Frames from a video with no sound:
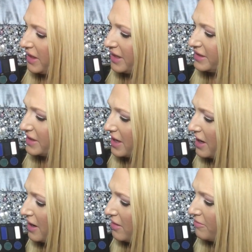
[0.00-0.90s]
this
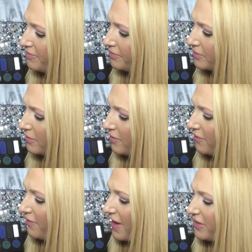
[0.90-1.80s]

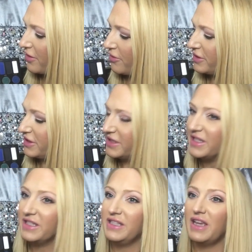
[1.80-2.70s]
Feather, which is
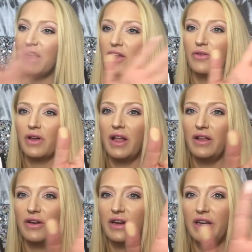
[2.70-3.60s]
this yellow
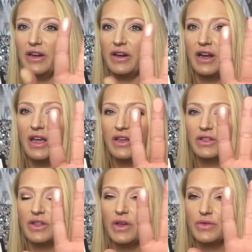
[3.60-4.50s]
color here.
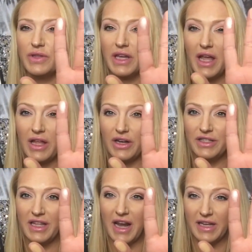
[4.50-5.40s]
So those were the colors
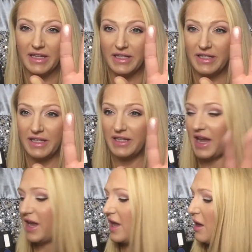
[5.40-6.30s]
that I did
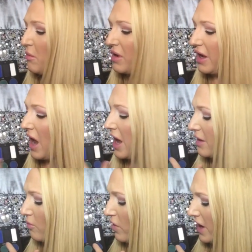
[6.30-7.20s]
today. But I
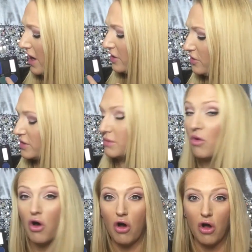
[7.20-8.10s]
went ahead and used them
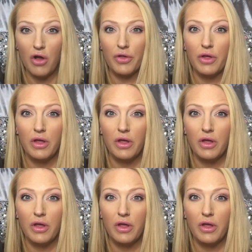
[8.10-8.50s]
all.